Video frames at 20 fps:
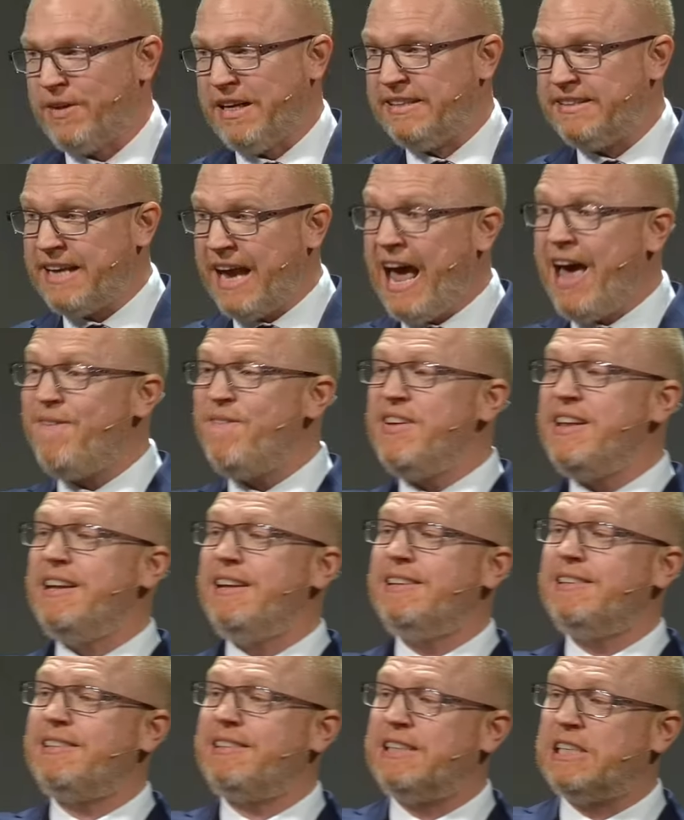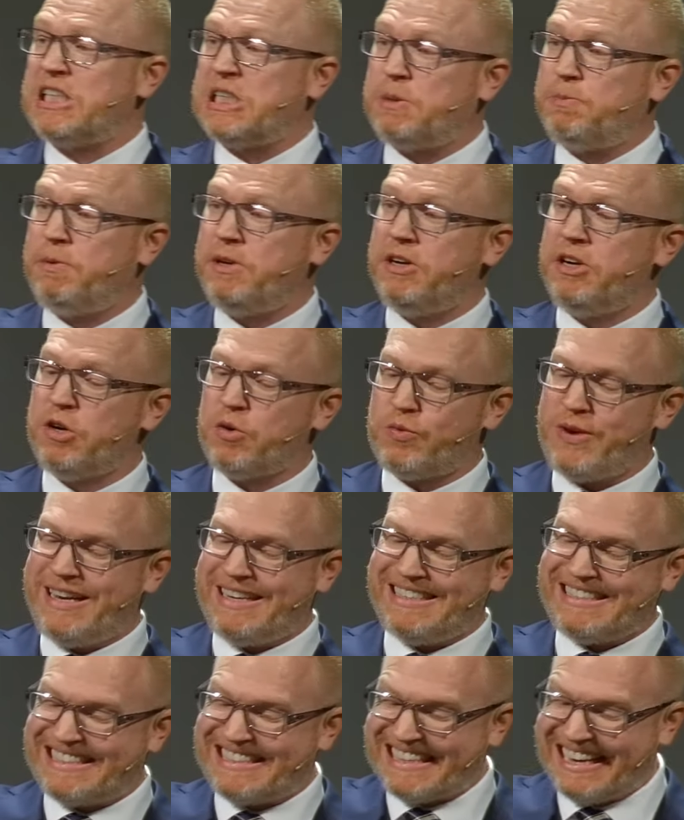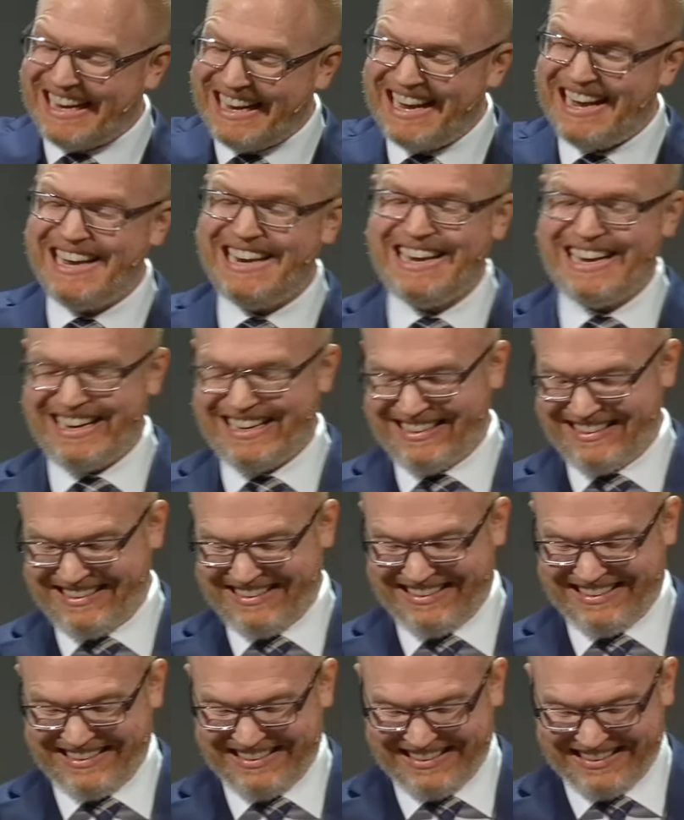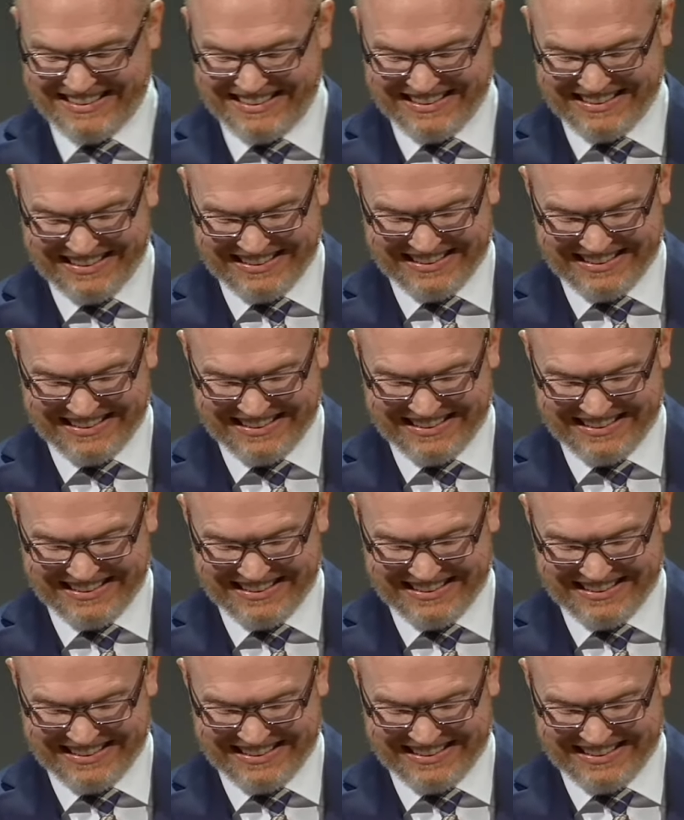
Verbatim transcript: It's evidence the Spirit rests on us.